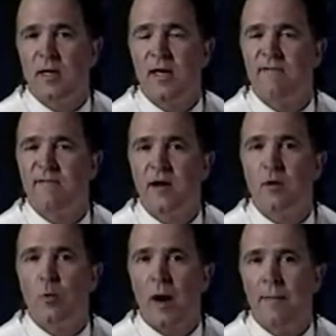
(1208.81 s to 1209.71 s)
They have very
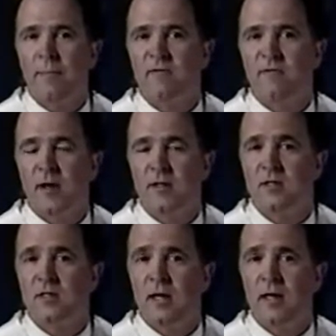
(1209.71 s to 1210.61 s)
rapid
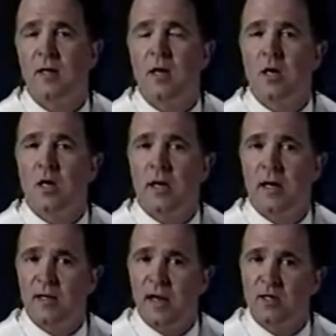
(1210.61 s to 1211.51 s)
fluxes. And
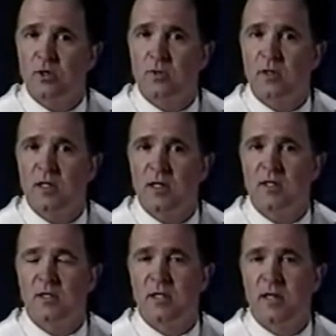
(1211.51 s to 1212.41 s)
in nature, the
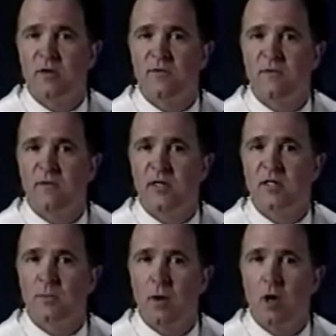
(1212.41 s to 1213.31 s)
tendency is for very
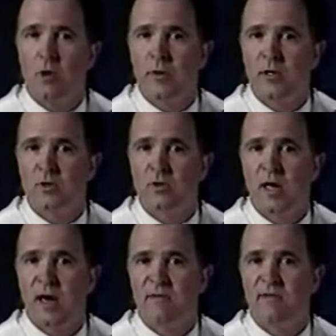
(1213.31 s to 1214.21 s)
small creatures to
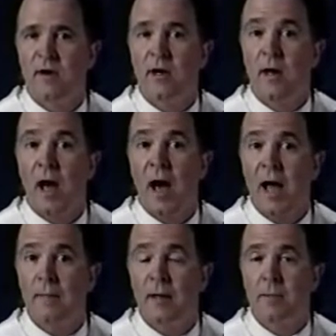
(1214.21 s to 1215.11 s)
have a very
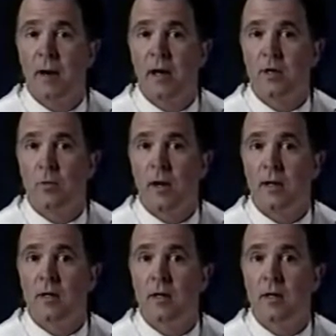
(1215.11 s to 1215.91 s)
high metabolic rate